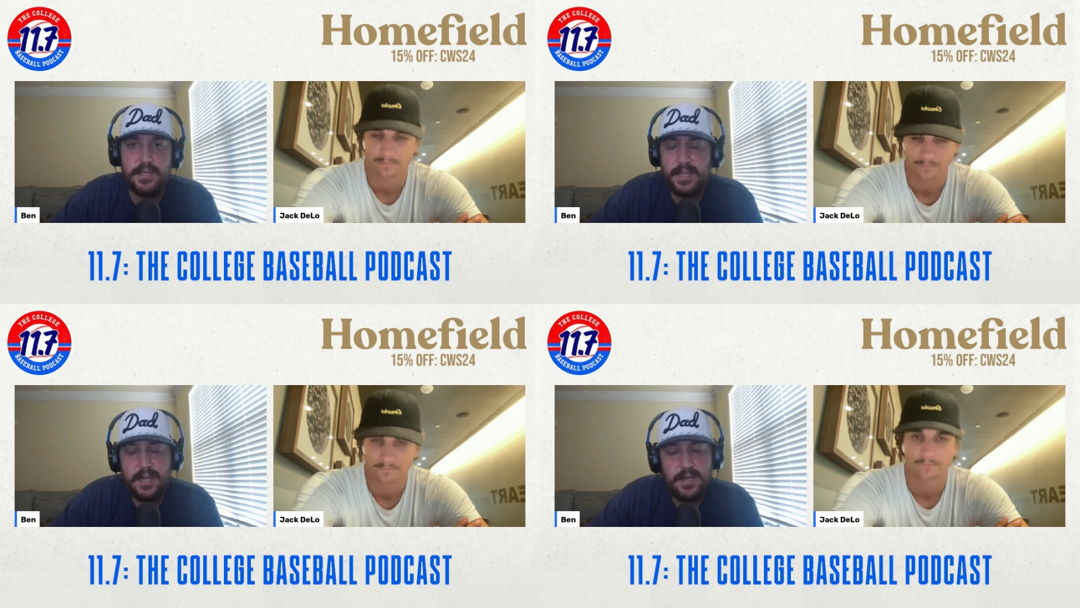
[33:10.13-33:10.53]

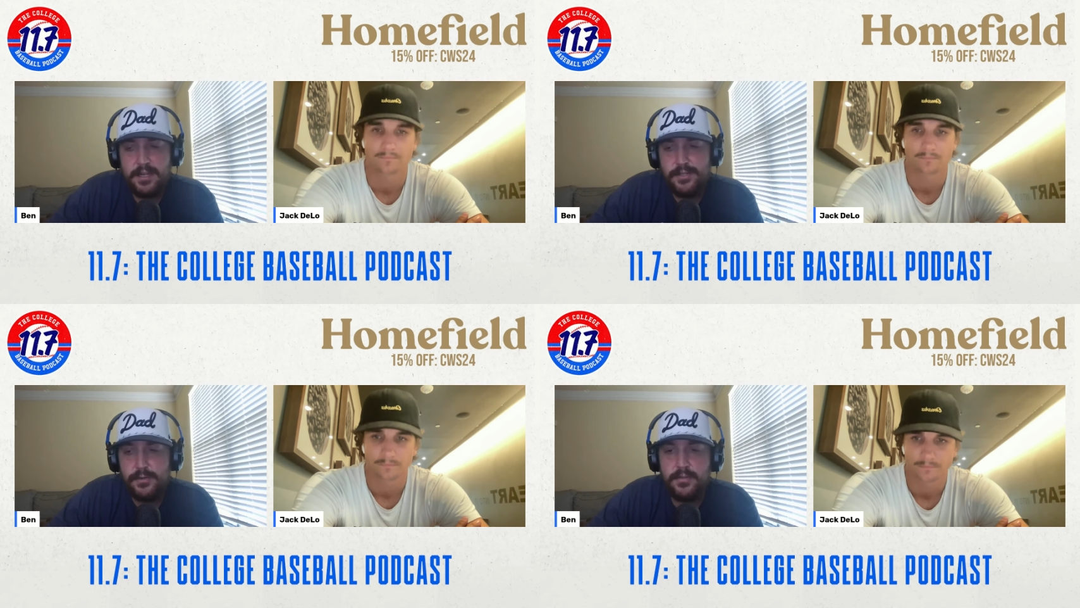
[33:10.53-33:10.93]
Speaker 1: And like I, I
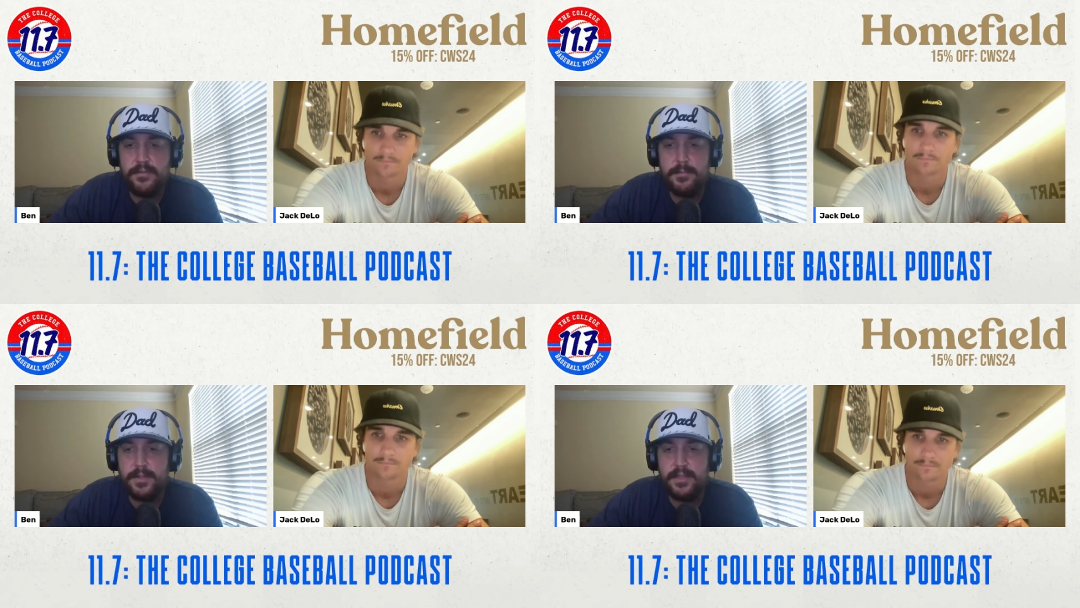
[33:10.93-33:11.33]

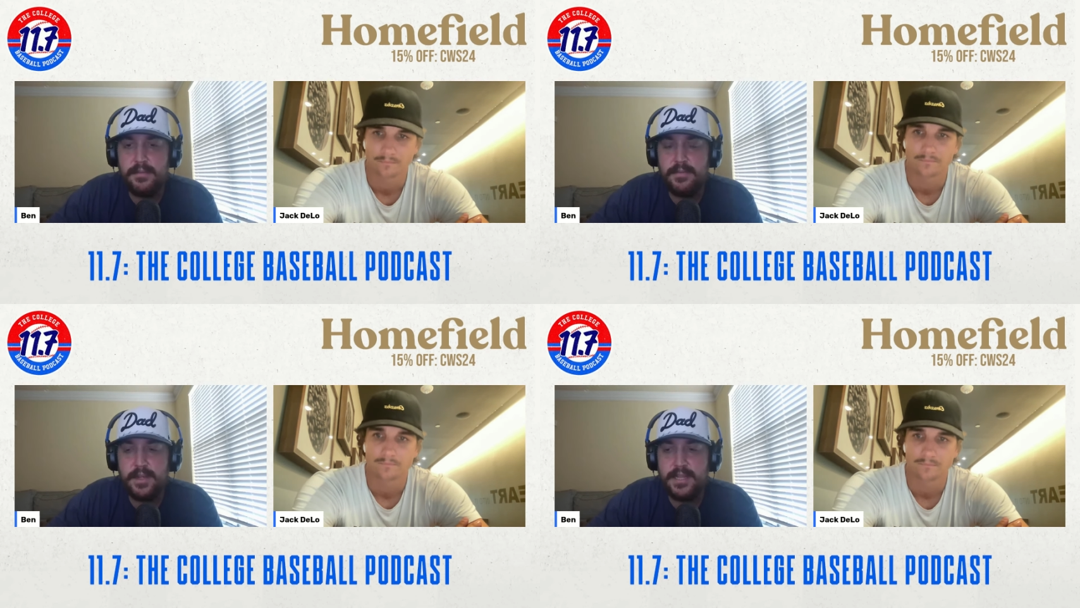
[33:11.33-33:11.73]
truthfully
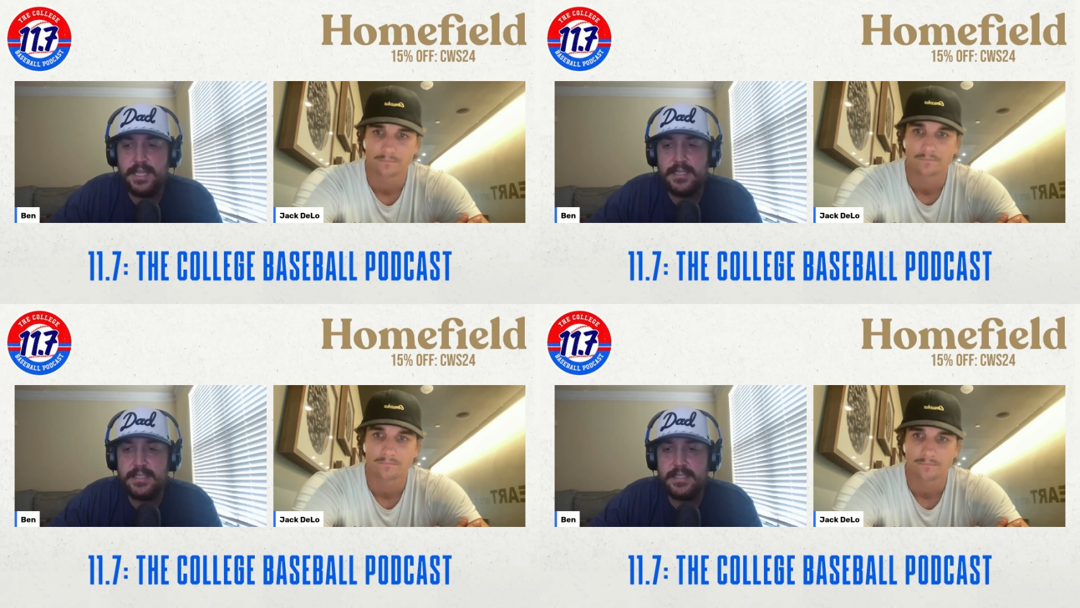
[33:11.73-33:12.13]
believe it. I
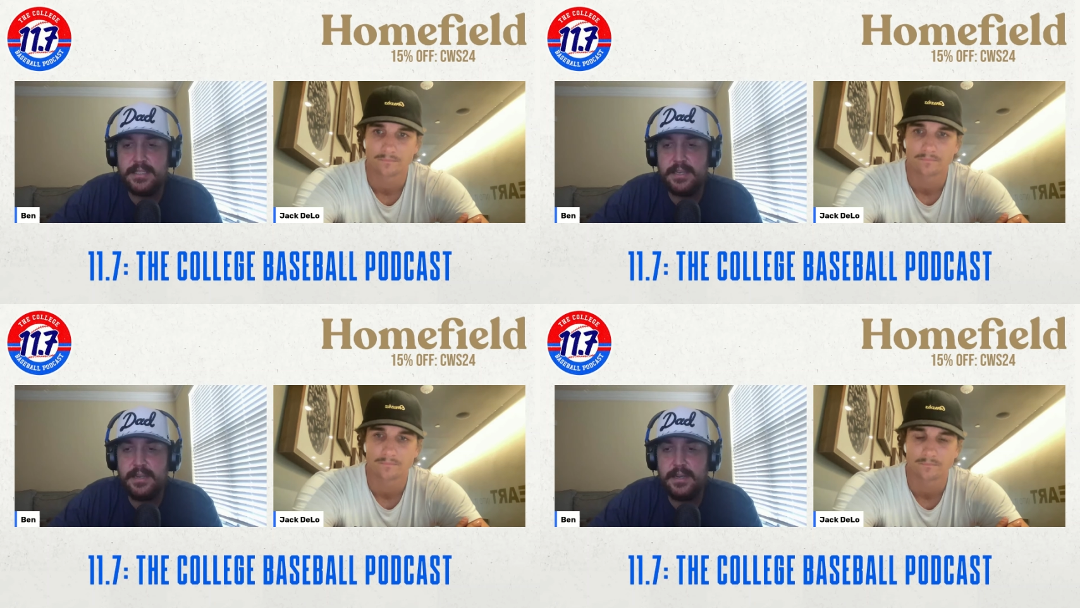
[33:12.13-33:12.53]
think this
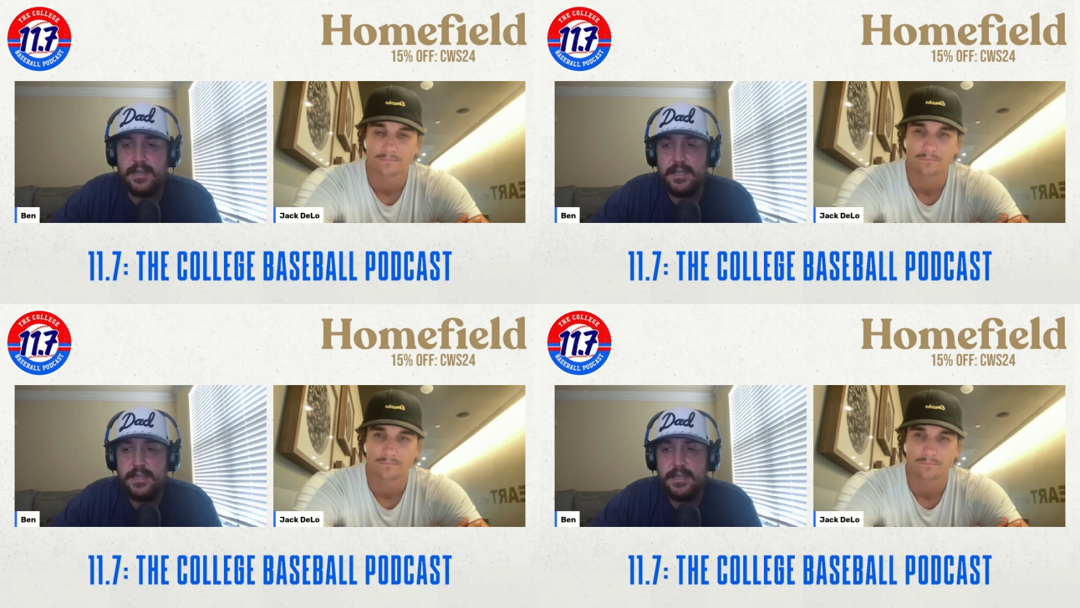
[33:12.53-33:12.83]
is a,